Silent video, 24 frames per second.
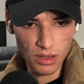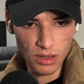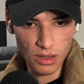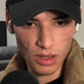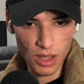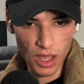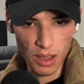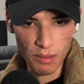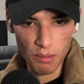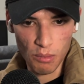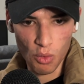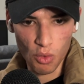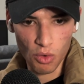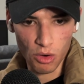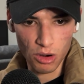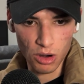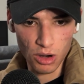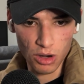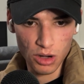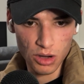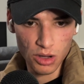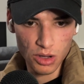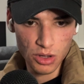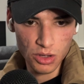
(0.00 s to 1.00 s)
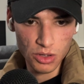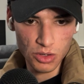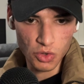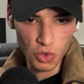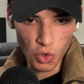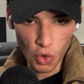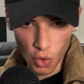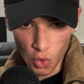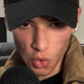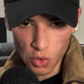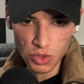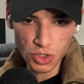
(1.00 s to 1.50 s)
a more
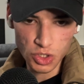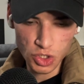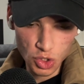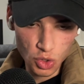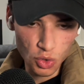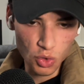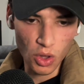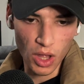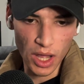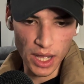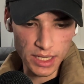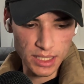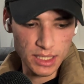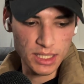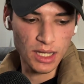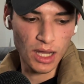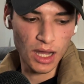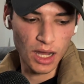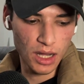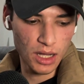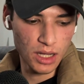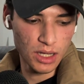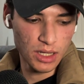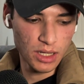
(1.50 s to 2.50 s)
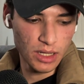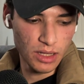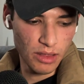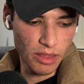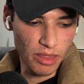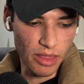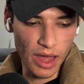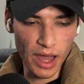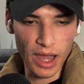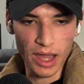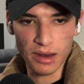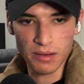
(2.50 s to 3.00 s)
old school idea
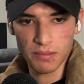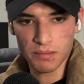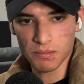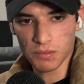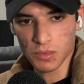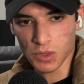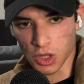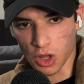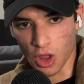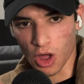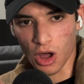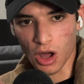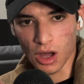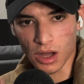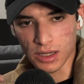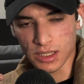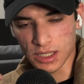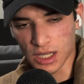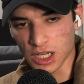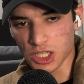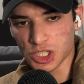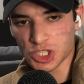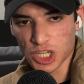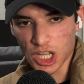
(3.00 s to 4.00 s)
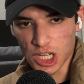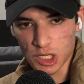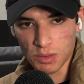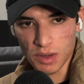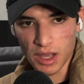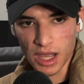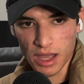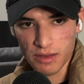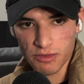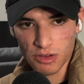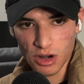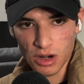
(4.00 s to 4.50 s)
that law does change
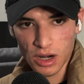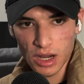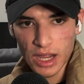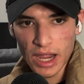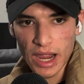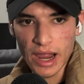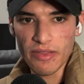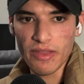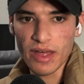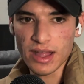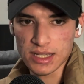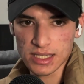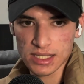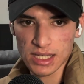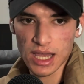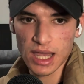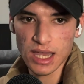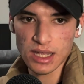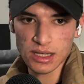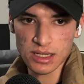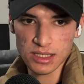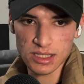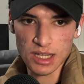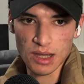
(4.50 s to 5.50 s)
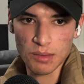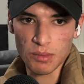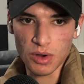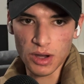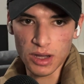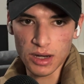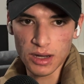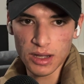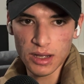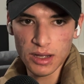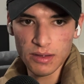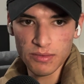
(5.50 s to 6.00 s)
behavior, and that saying to
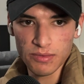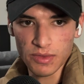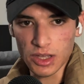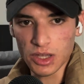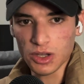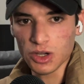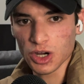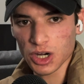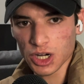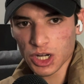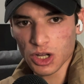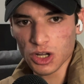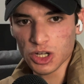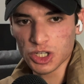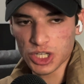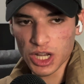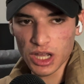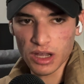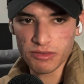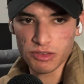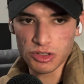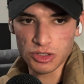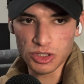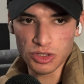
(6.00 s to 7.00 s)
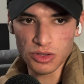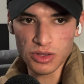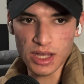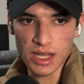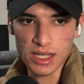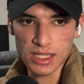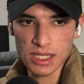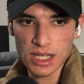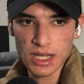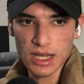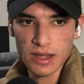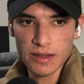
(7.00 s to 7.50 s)
someone that you're going to go to jail if you do
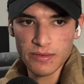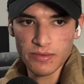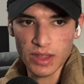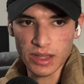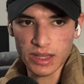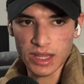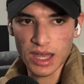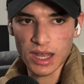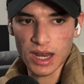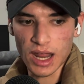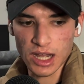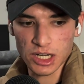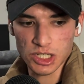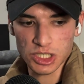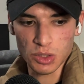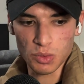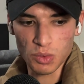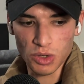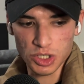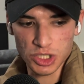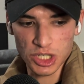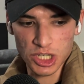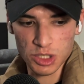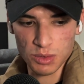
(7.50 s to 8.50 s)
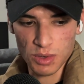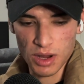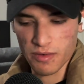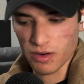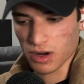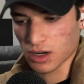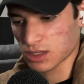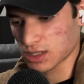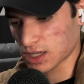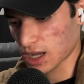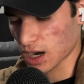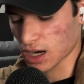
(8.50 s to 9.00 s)
this, that actually will change behavior.
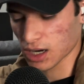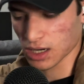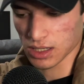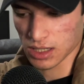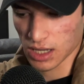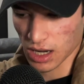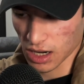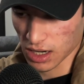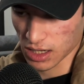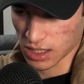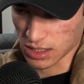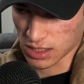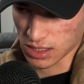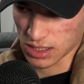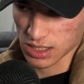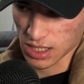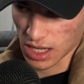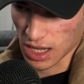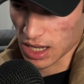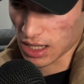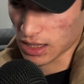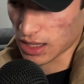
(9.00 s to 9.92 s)
Derek is saying